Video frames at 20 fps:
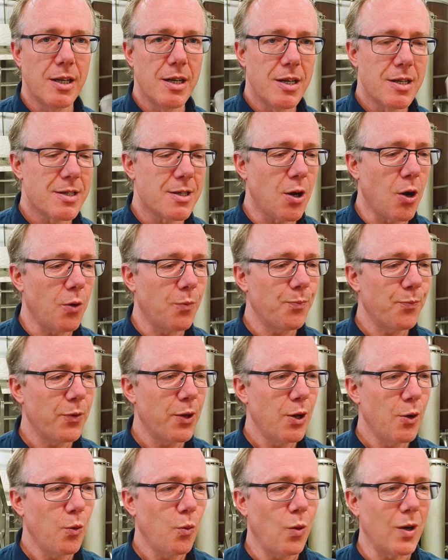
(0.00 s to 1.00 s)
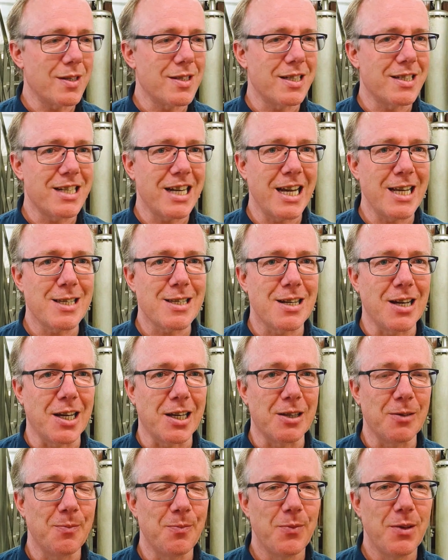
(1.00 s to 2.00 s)
So what's it taste
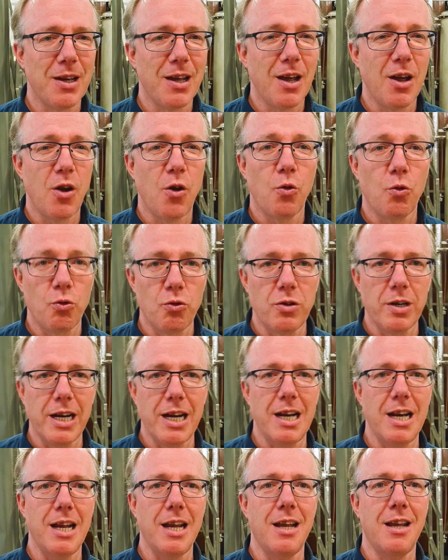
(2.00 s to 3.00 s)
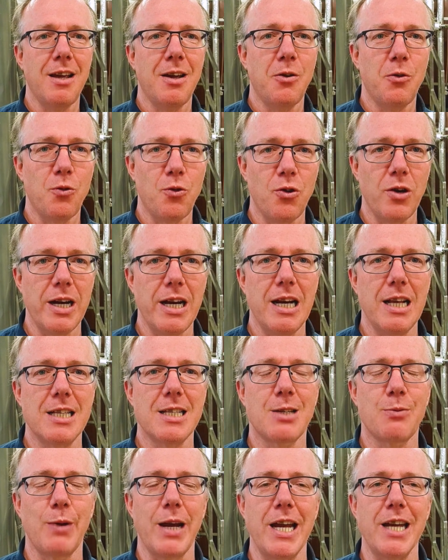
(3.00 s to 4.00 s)
like? Really, really
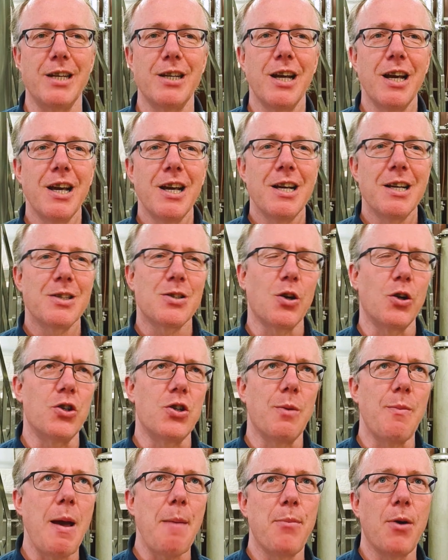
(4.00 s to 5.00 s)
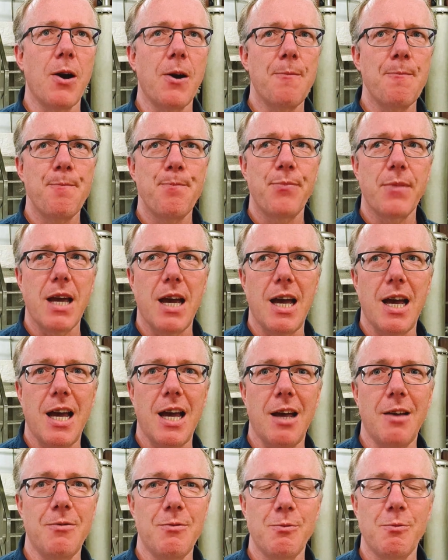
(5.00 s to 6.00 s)
sweet. So do you remember
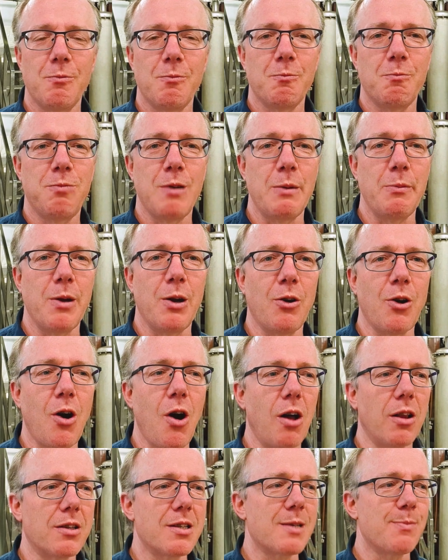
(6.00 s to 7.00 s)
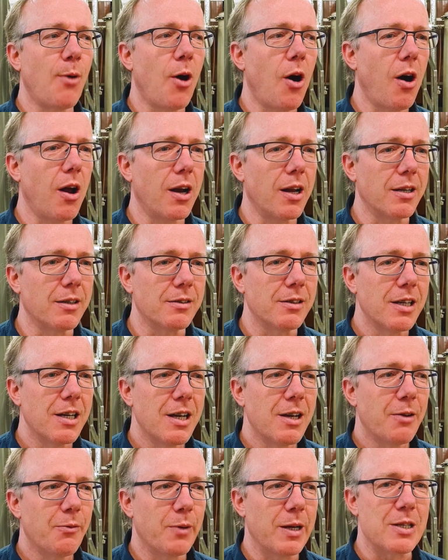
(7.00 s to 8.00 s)
when we were all small and
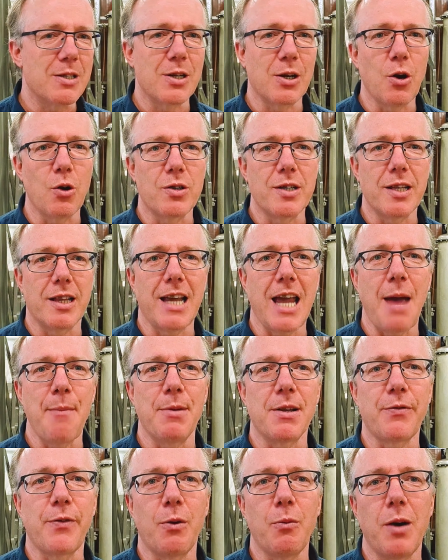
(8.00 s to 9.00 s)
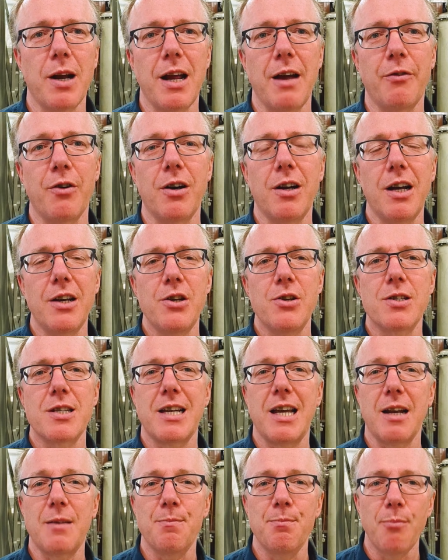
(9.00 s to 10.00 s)
we used to go to the chemist for whatever and you used to
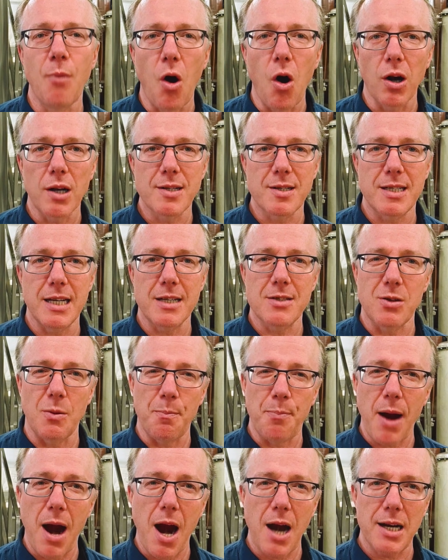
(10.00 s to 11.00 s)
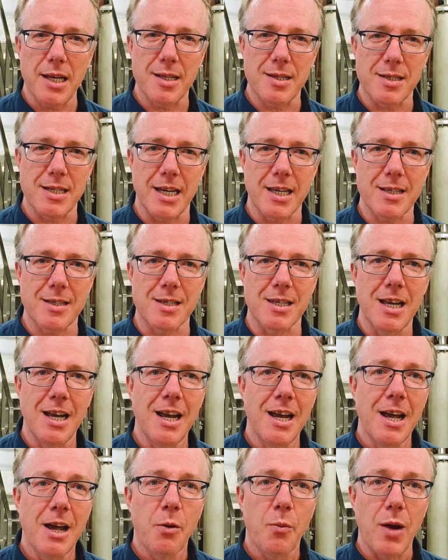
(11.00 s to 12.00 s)
get malt sticks or barley sticks?
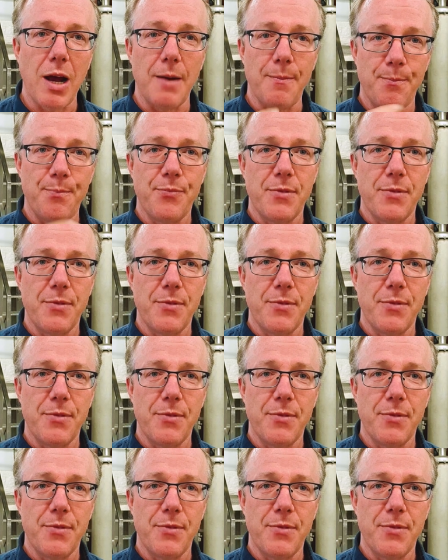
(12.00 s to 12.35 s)
Well,